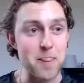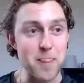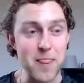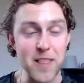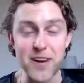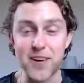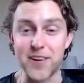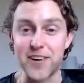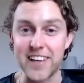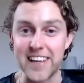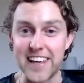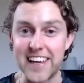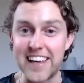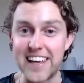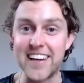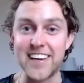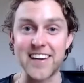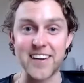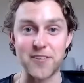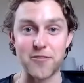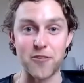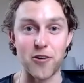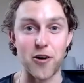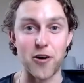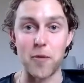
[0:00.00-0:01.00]
literally
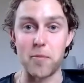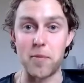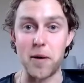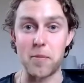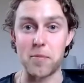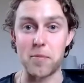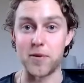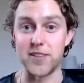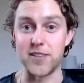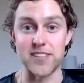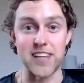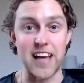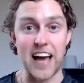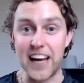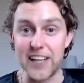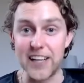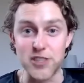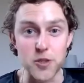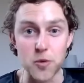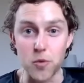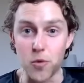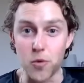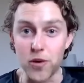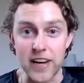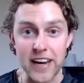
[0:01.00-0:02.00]
eating raw peppers
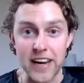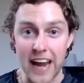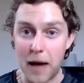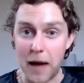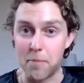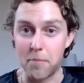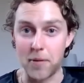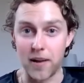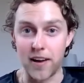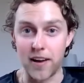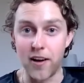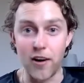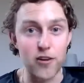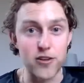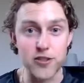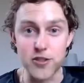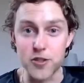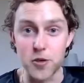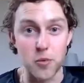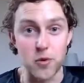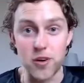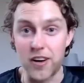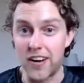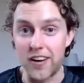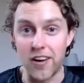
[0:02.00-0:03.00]
as you would an apple or as
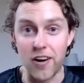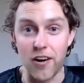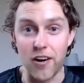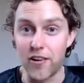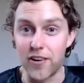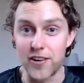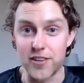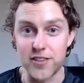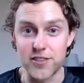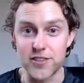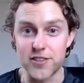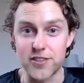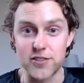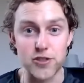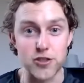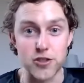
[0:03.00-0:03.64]
you would an orange,